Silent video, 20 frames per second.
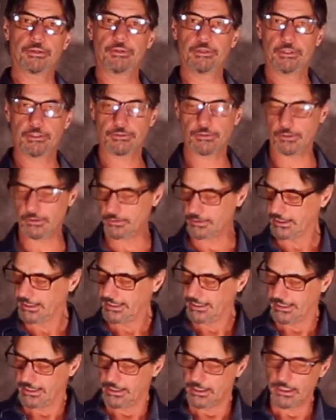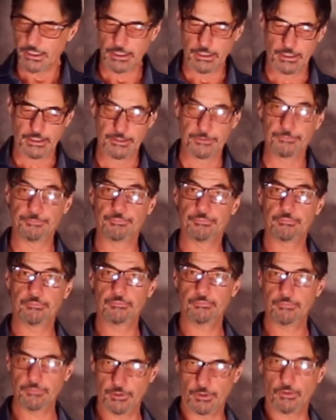I think it's called,
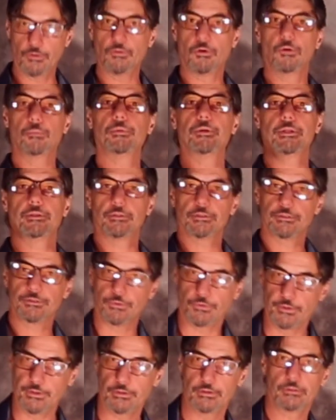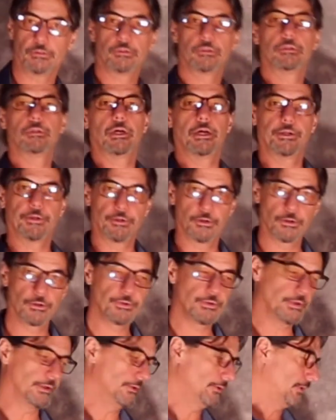opening the soil,
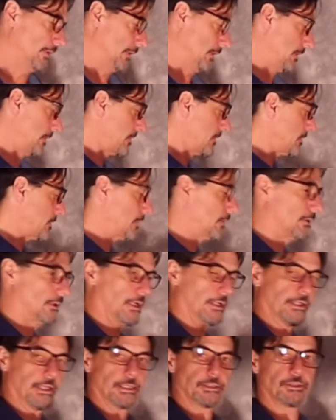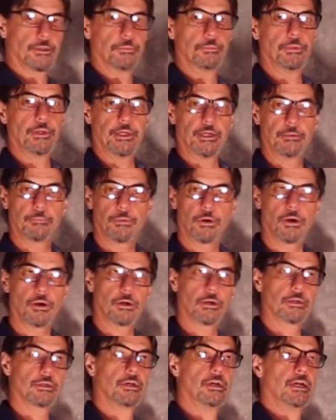unearthing things, and that's a big
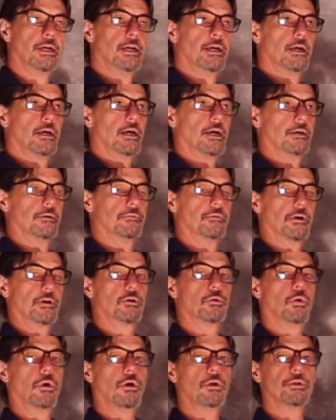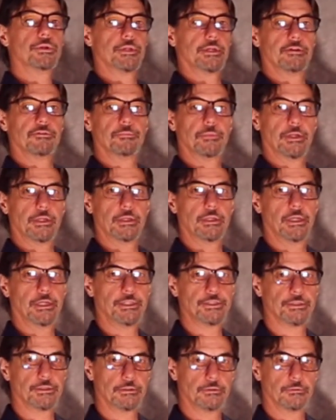part of a quality of
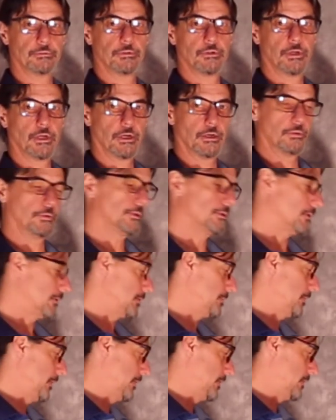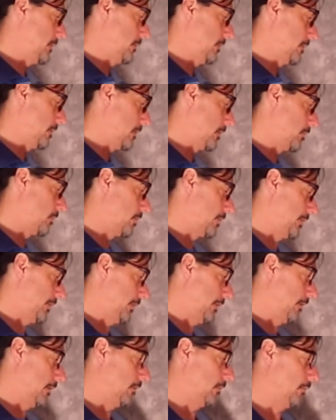meditation, which I'll speak to in a lot more
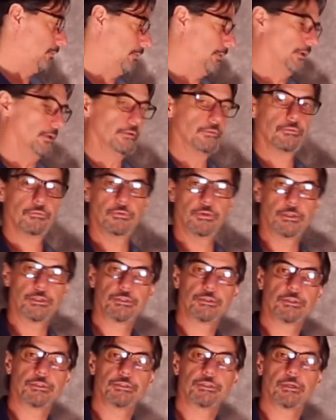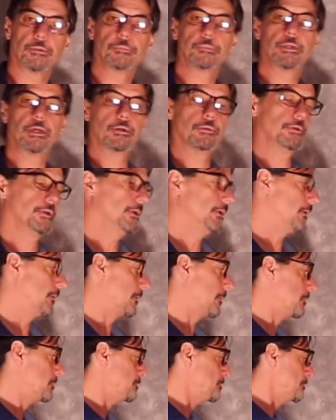detail when we finish this up down
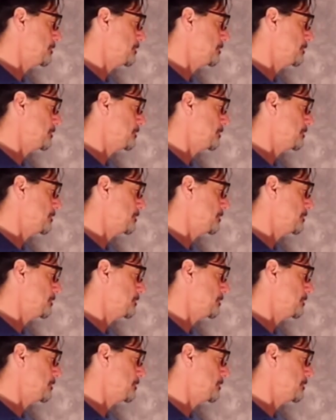here.